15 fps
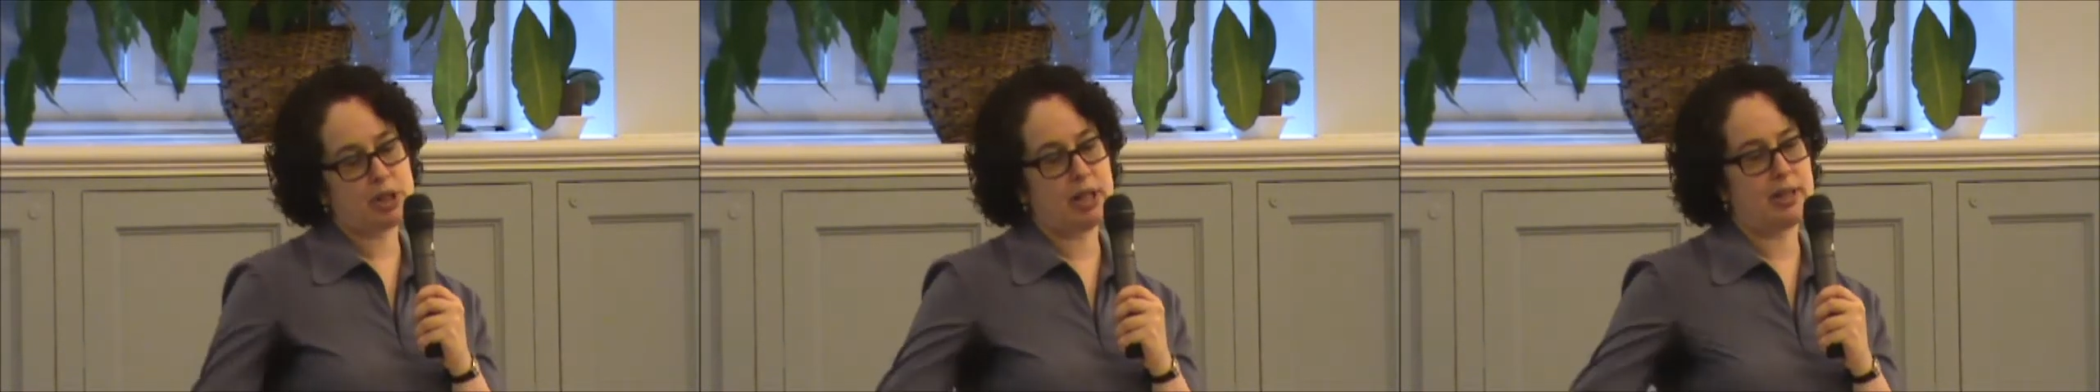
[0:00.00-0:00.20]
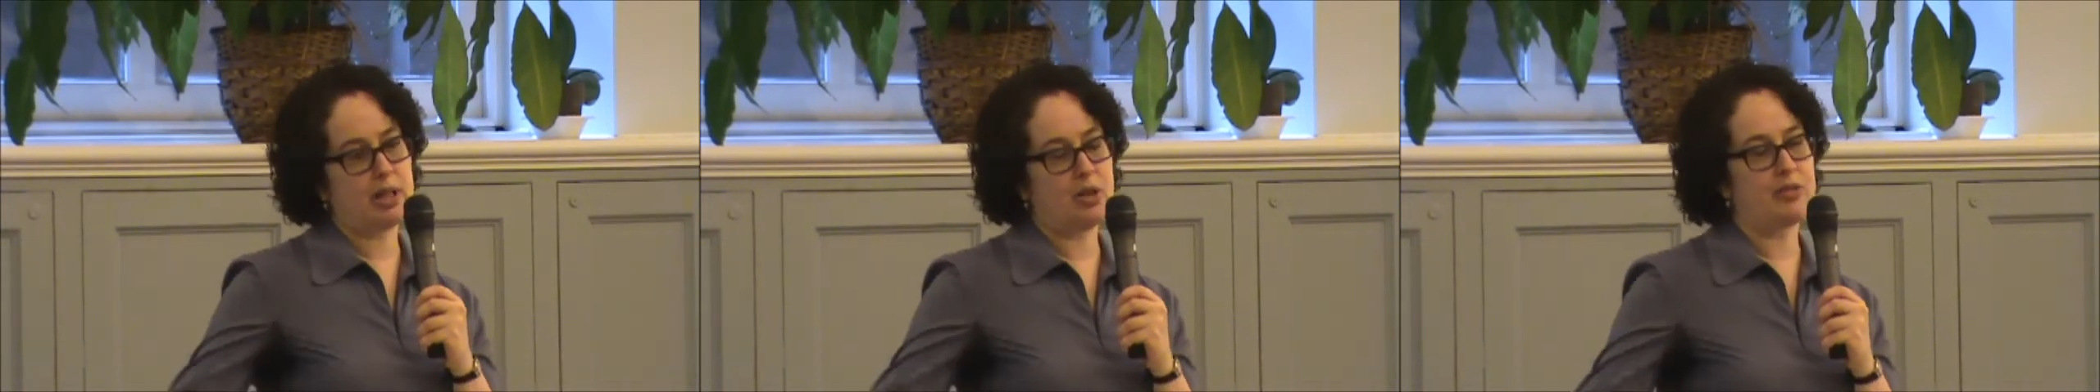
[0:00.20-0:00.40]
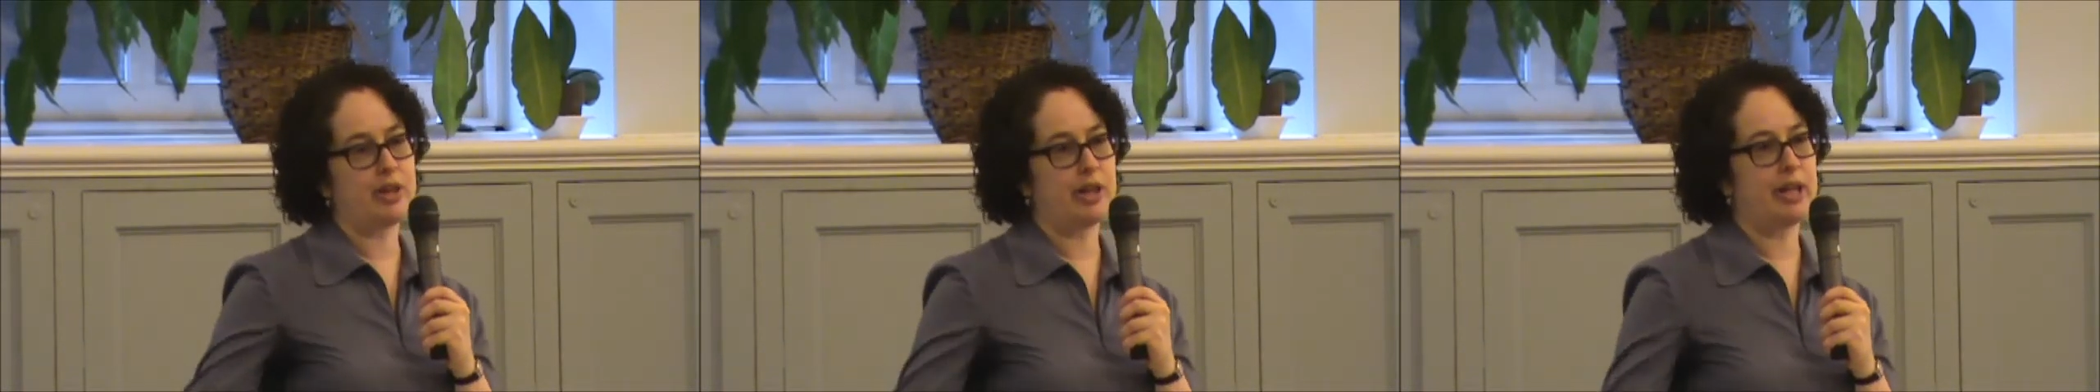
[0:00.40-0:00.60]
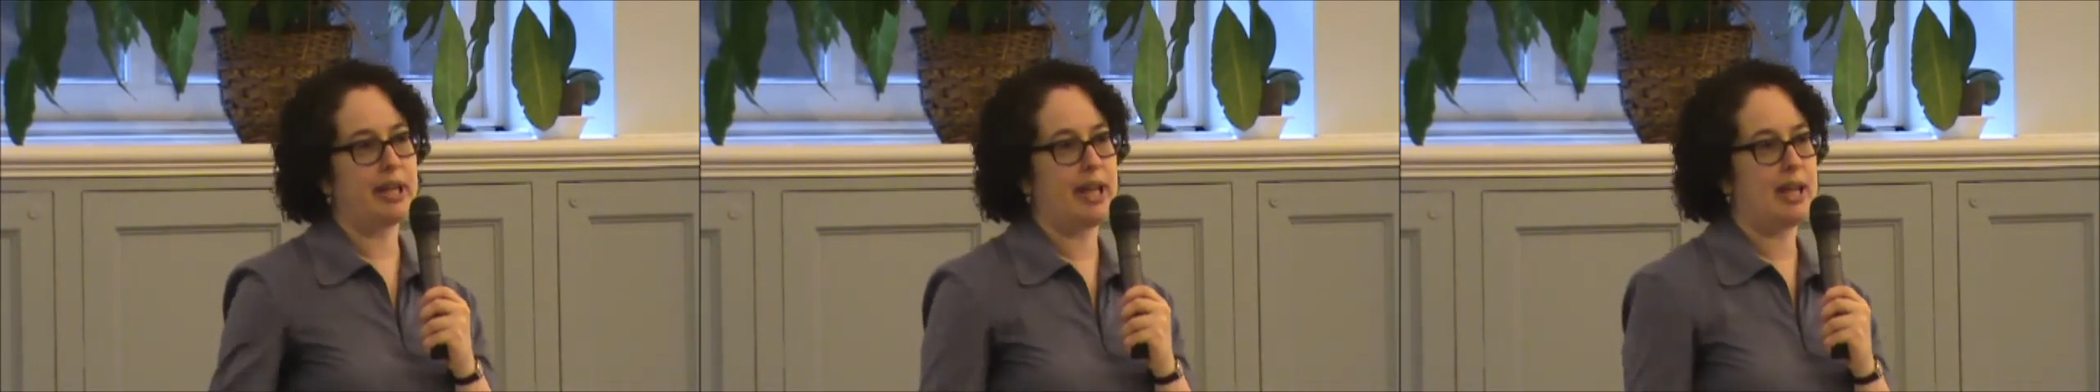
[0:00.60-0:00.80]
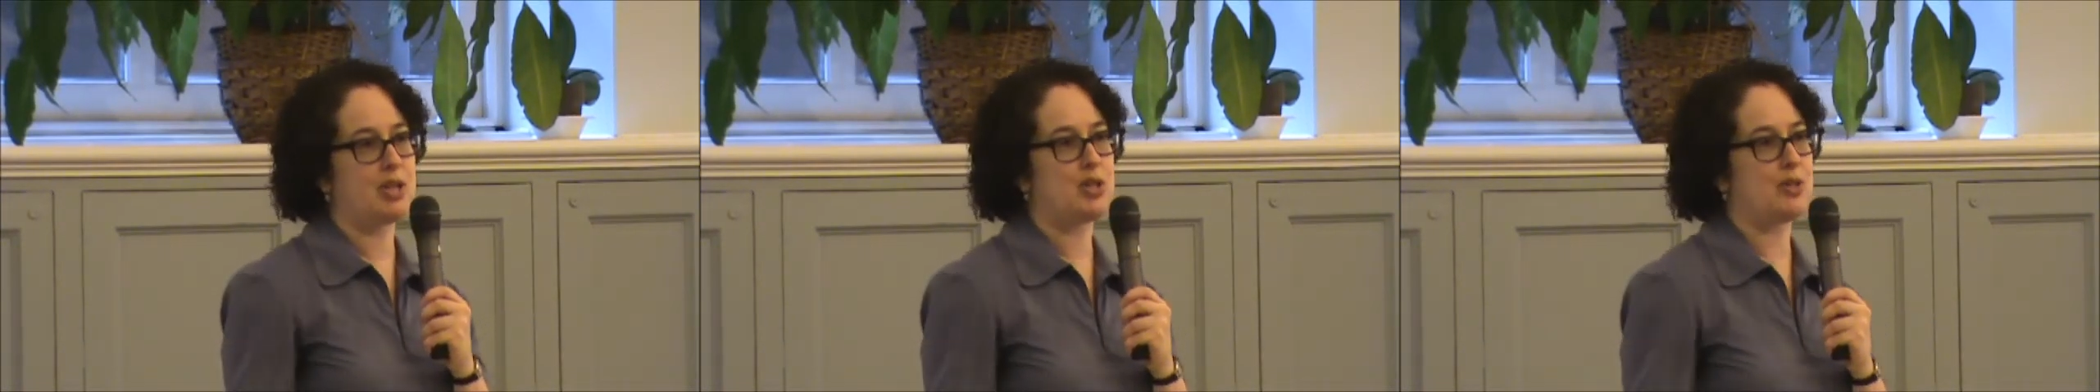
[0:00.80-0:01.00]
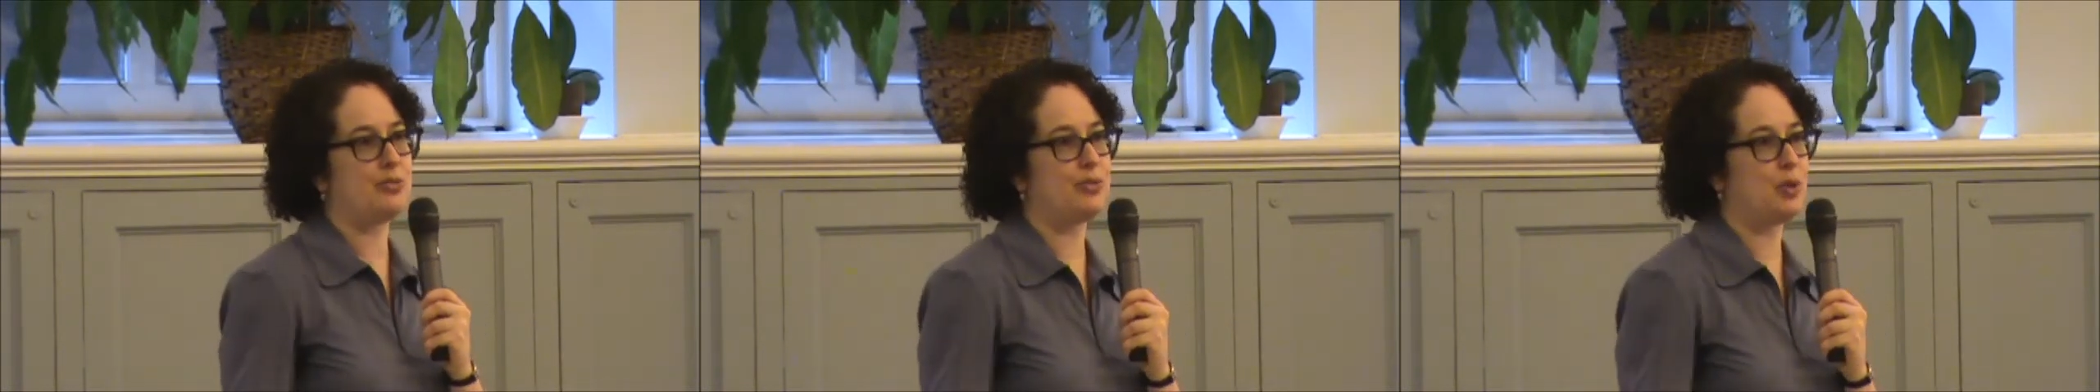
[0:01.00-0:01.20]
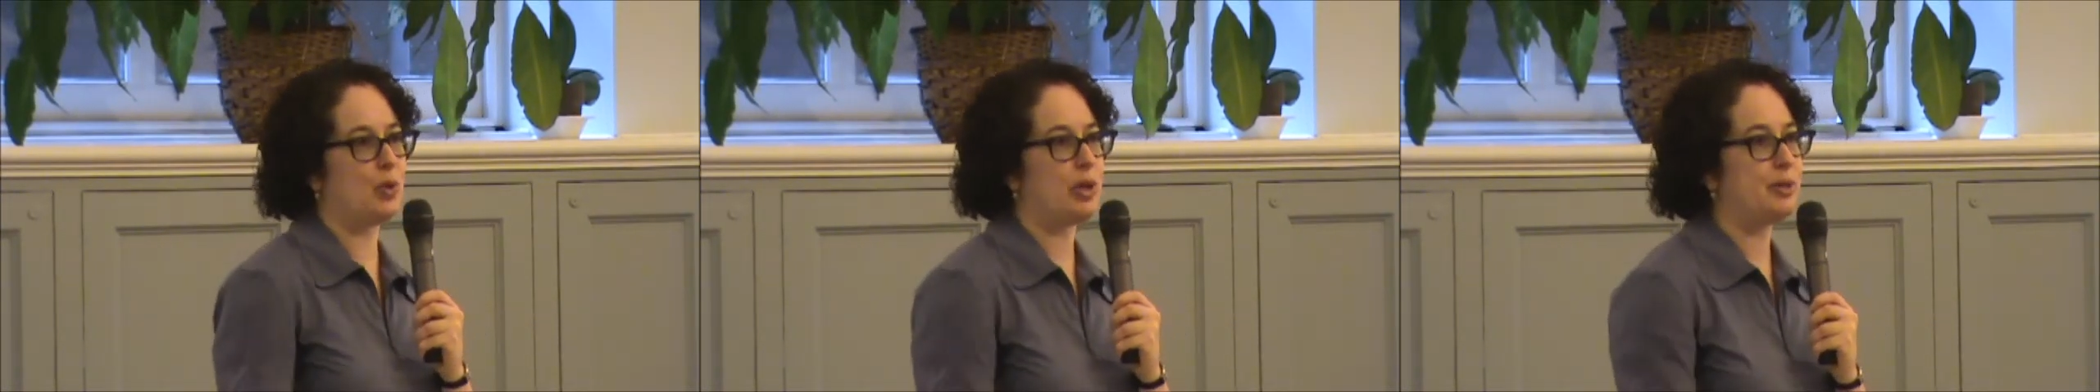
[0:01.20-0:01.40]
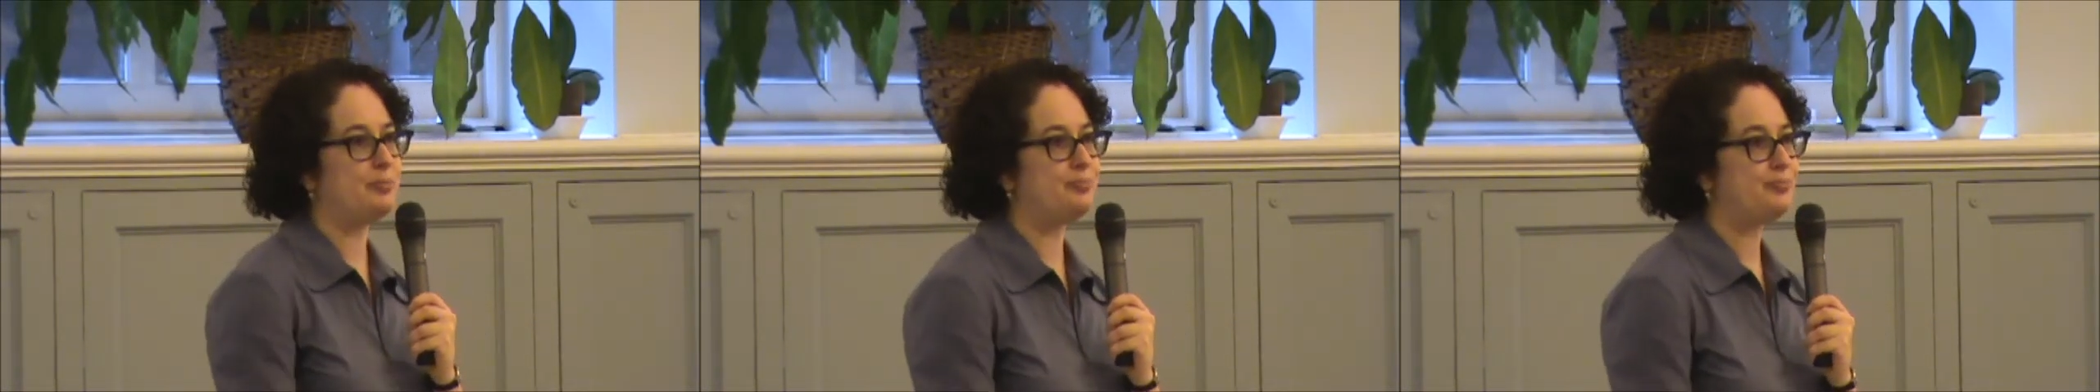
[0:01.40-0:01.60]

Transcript: on the ovarian cancer floor.